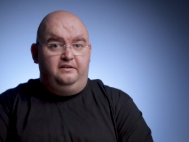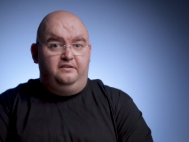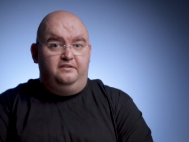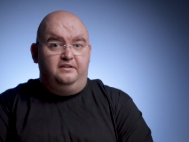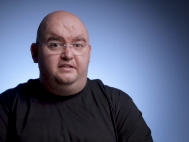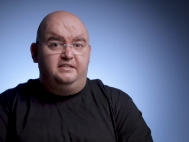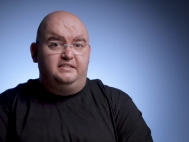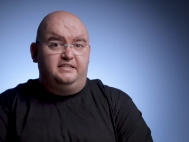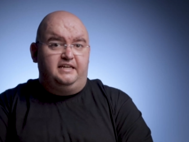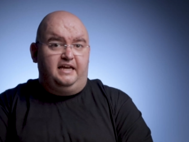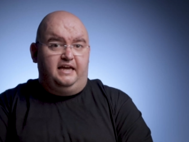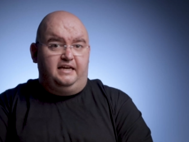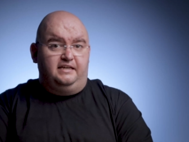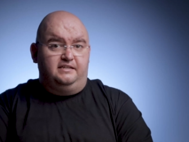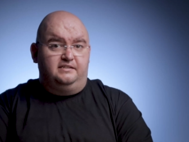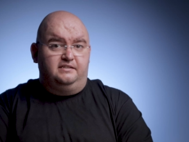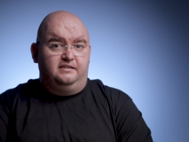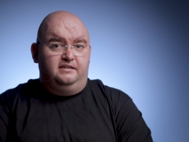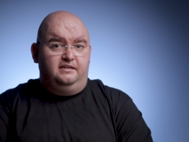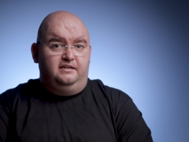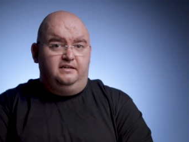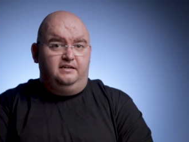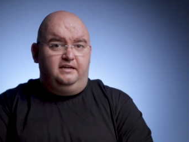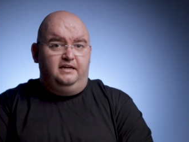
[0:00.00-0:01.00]
In this case,
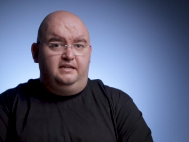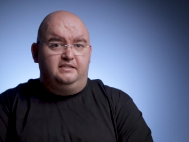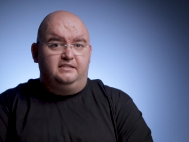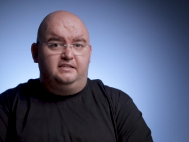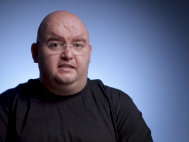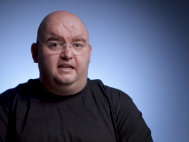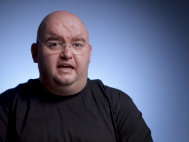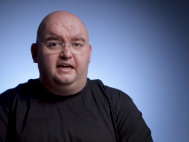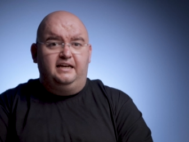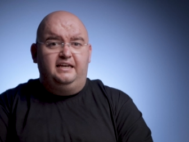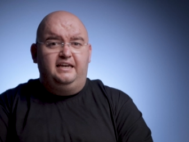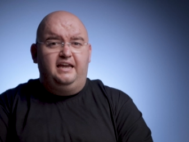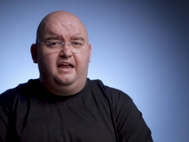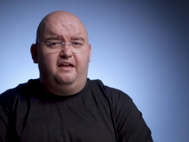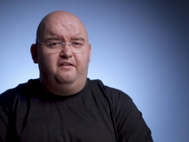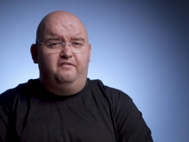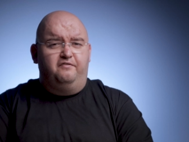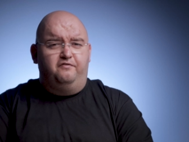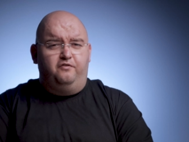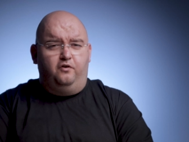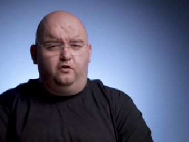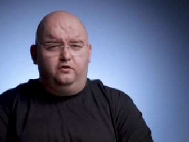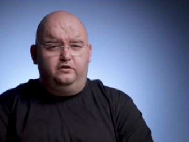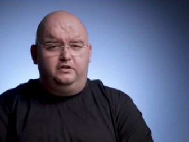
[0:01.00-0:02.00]
it's likely a
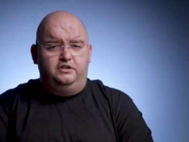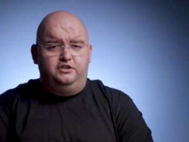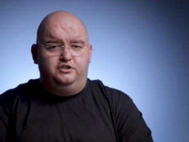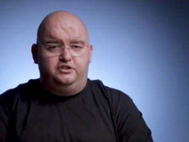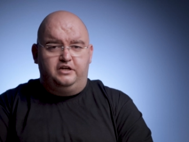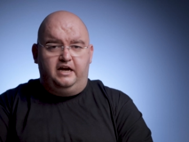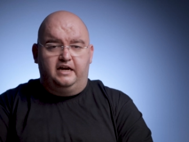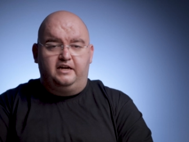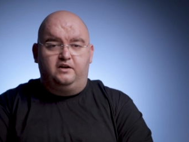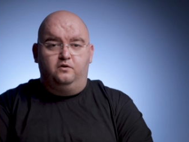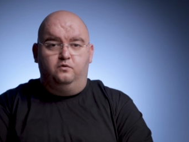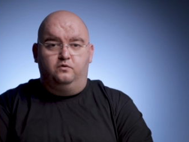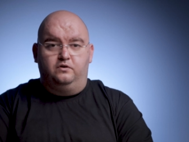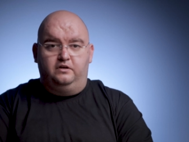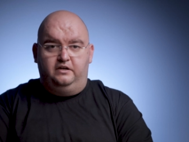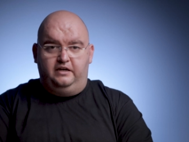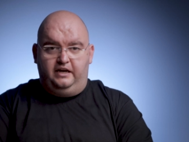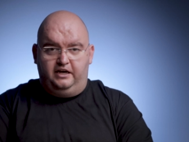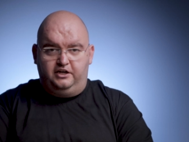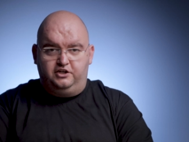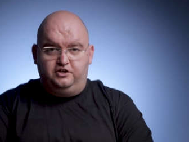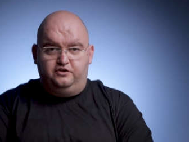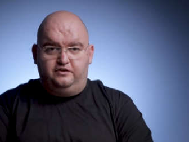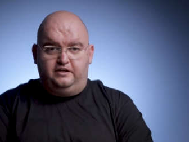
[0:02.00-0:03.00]
faulty jack or
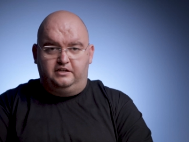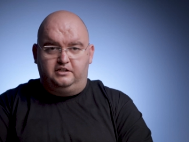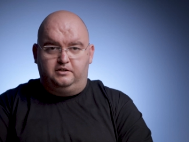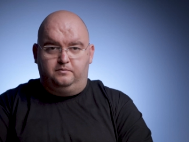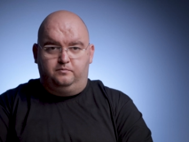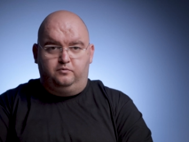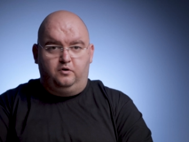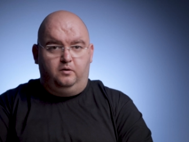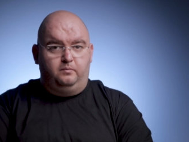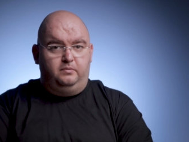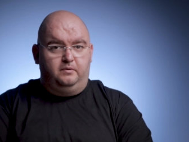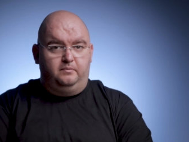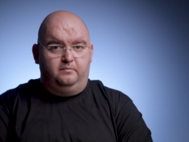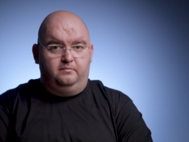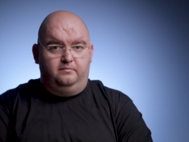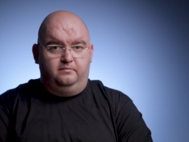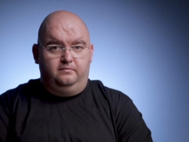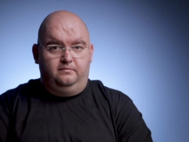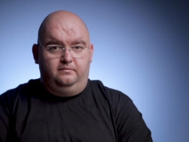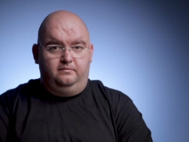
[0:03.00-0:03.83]
connection that's the problem.